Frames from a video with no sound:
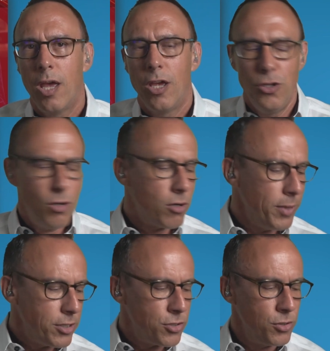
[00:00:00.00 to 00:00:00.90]
You're
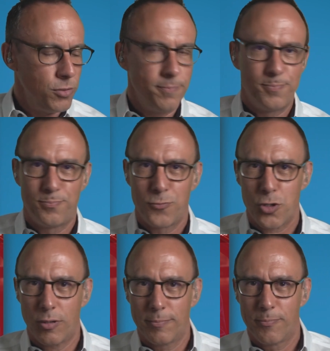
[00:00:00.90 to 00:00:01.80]
going to,
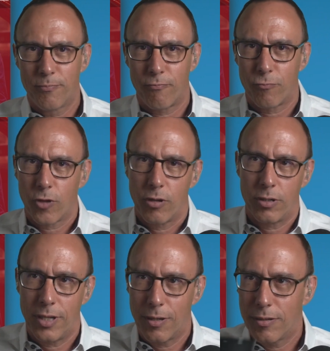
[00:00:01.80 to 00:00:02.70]

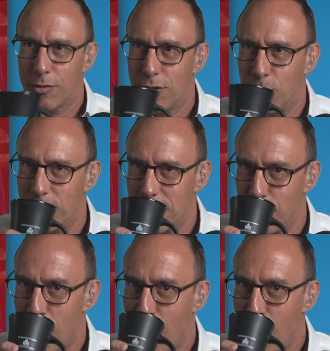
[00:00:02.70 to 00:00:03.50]
I'll take one sip